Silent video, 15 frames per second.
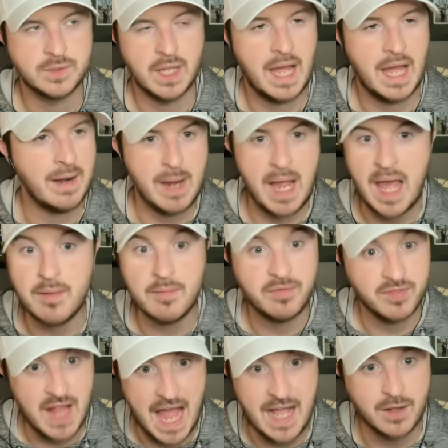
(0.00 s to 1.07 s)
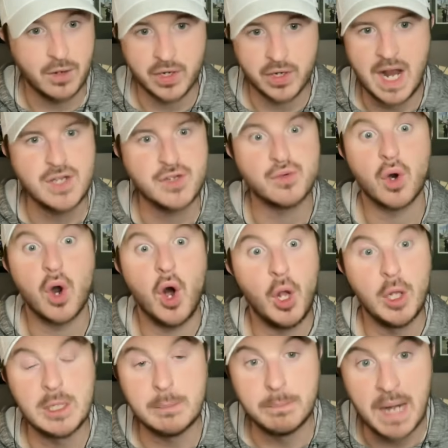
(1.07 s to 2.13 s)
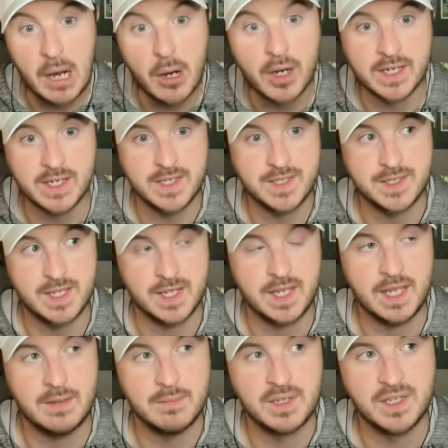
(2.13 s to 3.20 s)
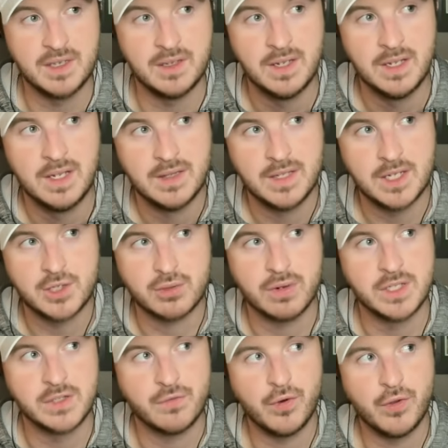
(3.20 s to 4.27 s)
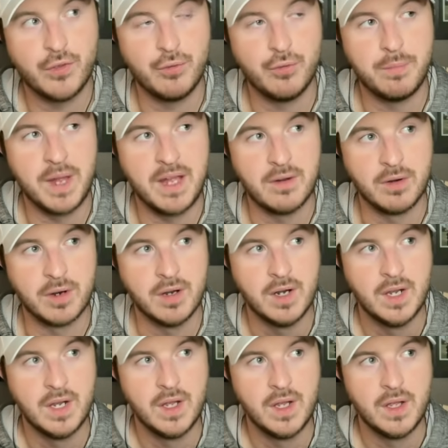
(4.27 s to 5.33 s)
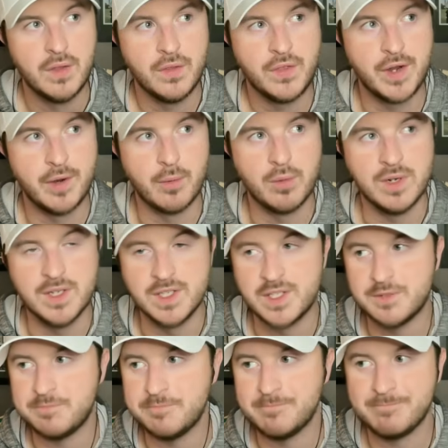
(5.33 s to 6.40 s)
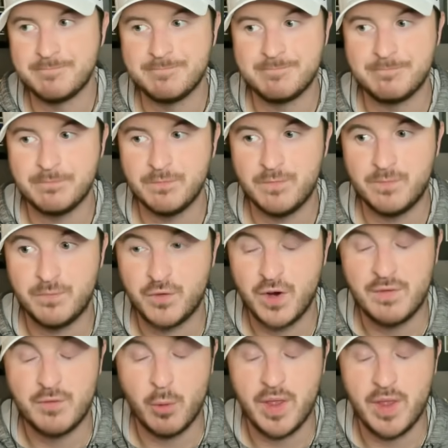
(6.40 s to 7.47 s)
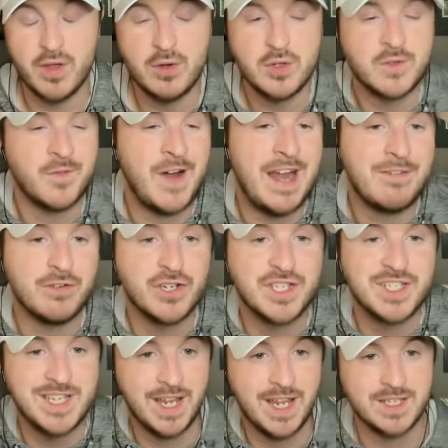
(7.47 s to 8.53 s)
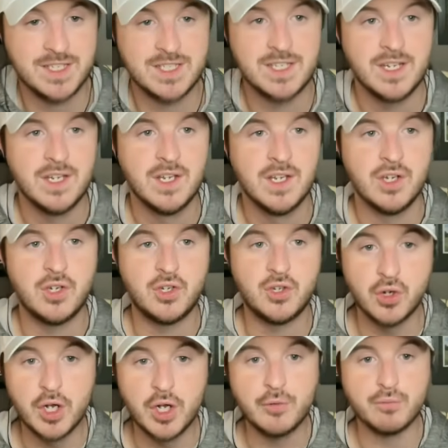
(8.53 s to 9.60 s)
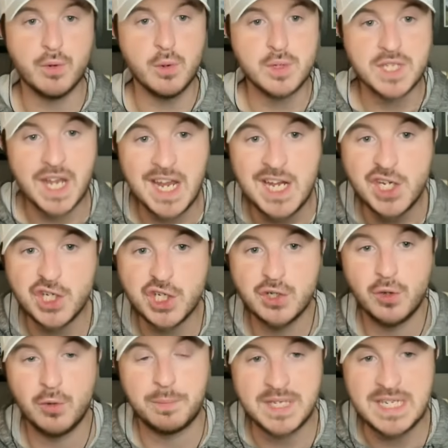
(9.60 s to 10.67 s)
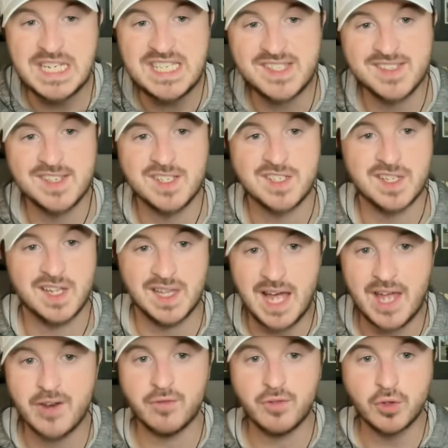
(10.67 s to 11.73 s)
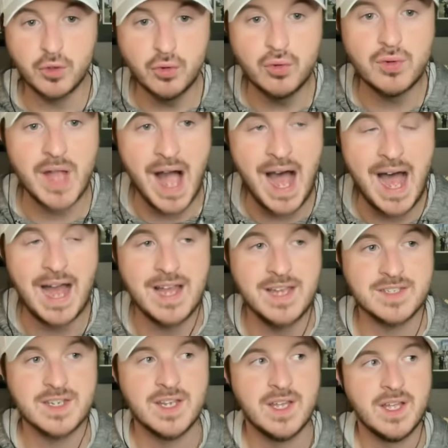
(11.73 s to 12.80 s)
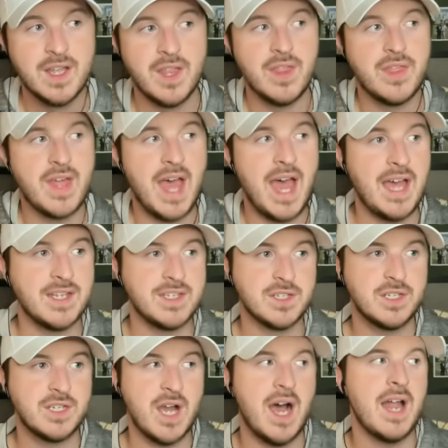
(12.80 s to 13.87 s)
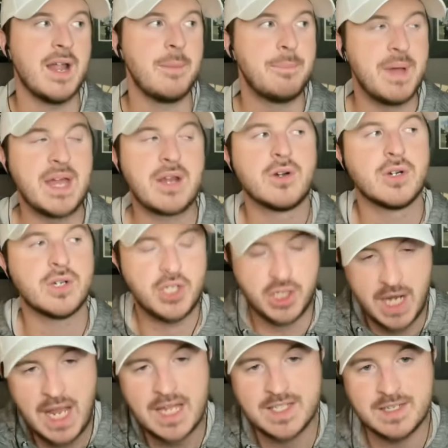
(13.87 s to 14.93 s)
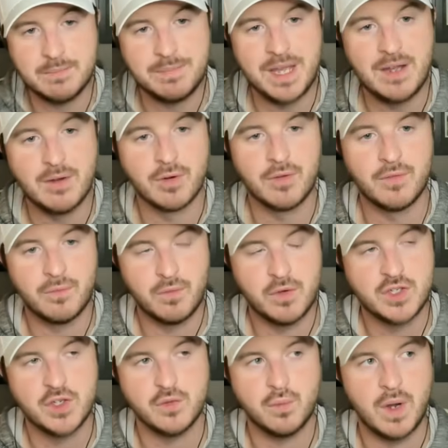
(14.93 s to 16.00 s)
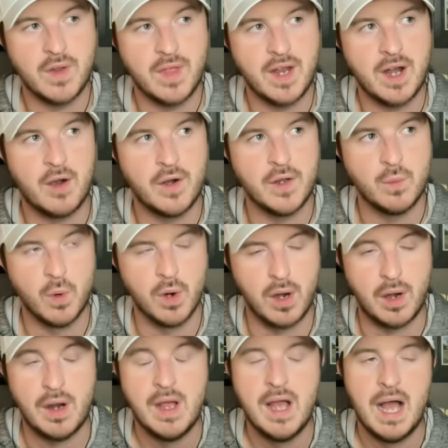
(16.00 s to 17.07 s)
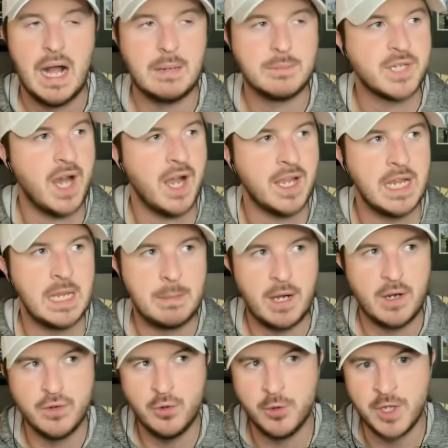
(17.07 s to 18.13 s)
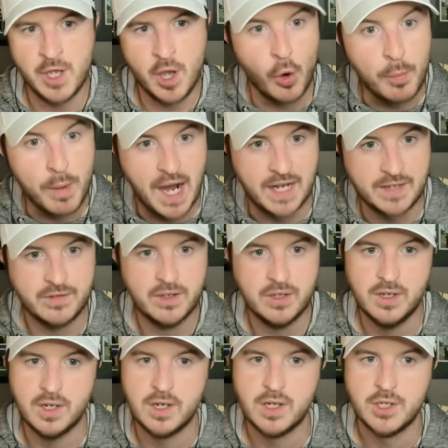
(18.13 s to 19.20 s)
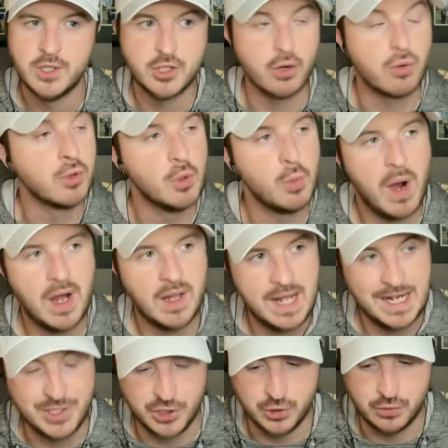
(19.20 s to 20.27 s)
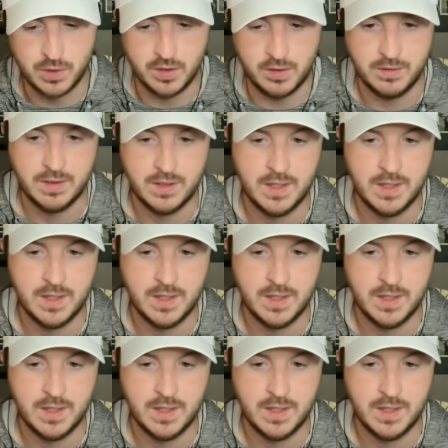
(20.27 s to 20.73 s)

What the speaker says: Adam Flagler, guys who are all Americans that came in that transferred through Baylor, there was, for every one of those, 5 or 6 good rotational pieces, a lot of glue guys that got a better chance at Baylor versus where they already were. I'm talking about Nuni Omot, Joe Lualachuel,